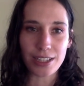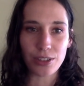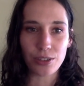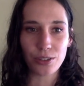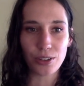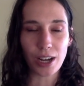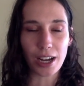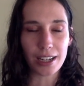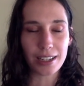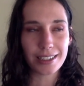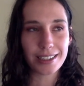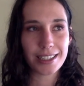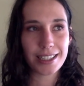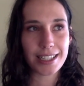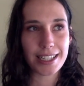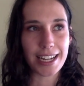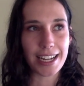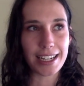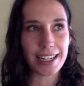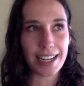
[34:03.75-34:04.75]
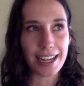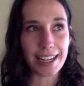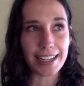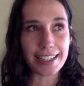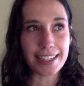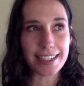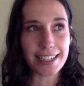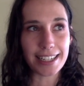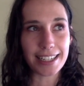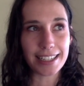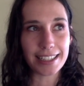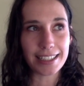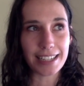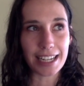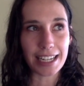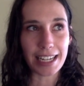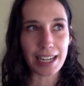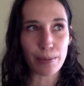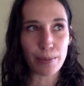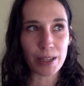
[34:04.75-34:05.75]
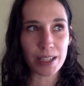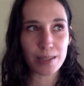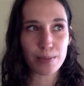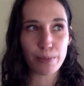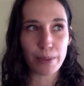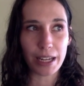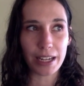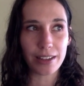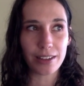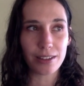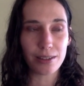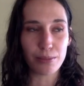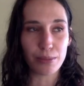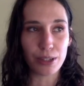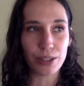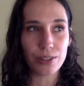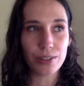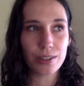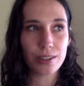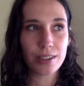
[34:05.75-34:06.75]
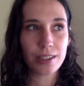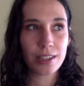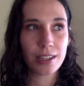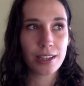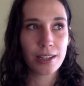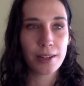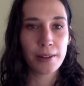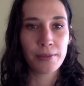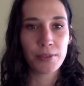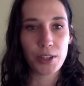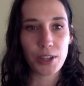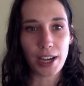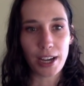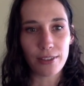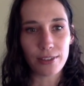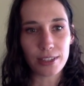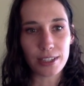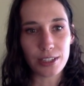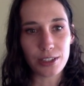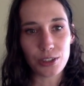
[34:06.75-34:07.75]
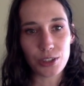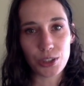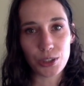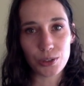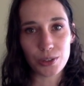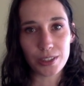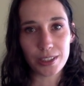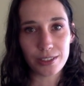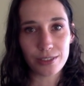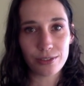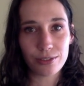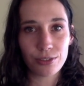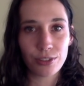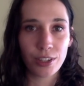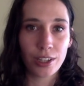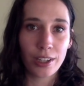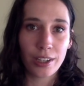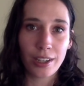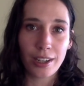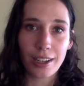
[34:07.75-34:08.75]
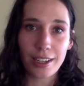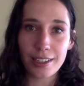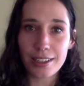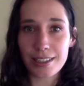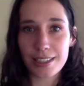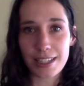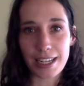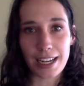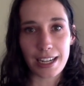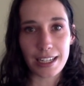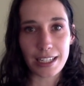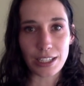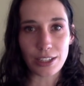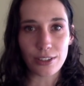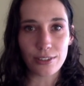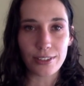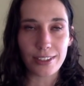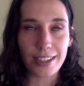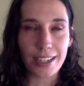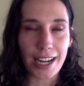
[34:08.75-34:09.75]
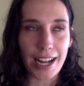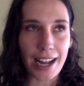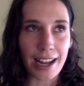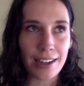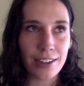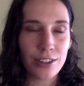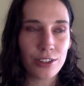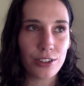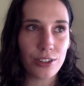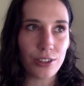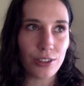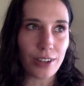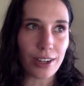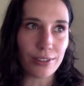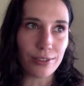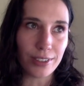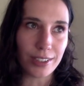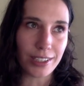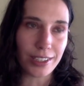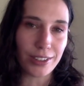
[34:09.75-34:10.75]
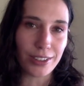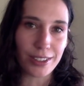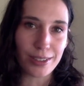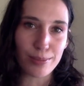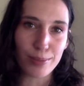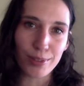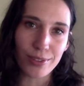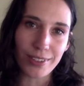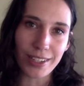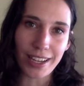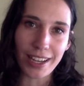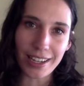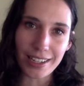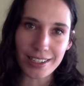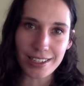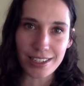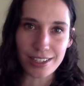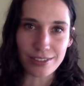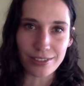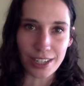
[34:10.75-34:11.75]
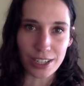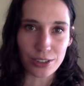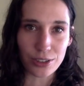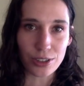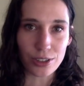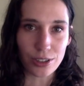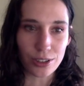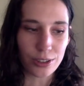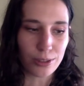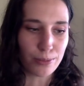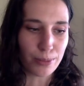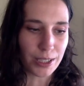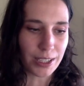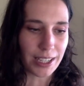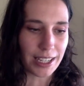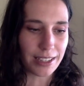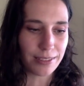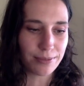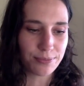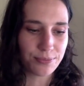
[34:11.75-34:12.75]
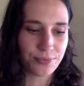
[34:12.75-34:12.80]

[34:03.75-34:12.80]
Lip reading: You understand energetic dynamics better than most. You have an intuitive understanding of it, and you are really good at moving energy around your own body.